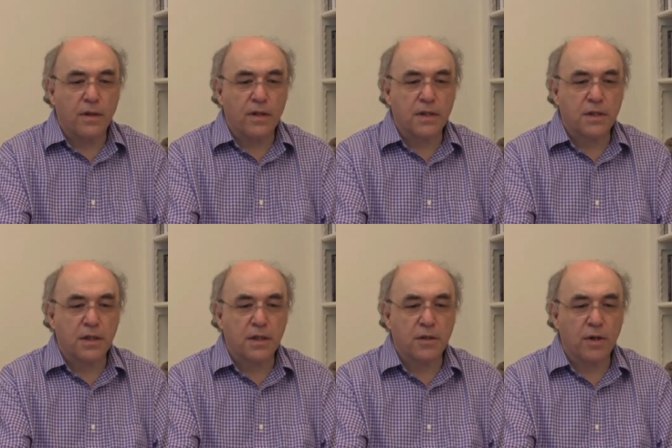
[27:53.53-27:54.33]
let's see,
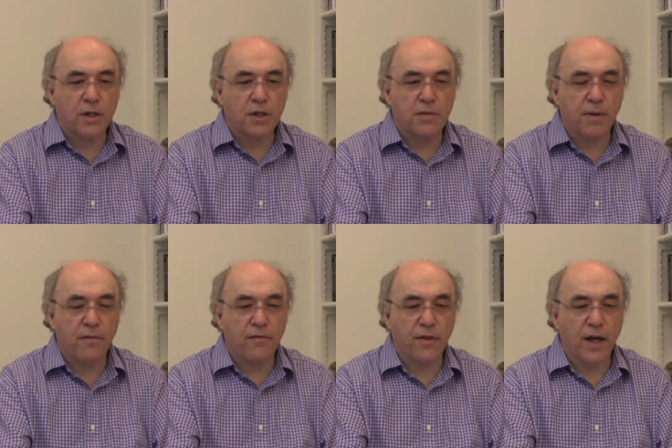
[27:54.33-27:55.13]
there's questions
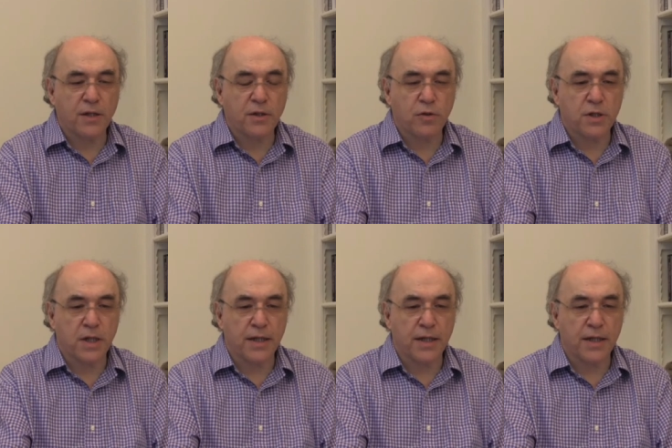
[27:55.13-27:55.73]
about flying saucers.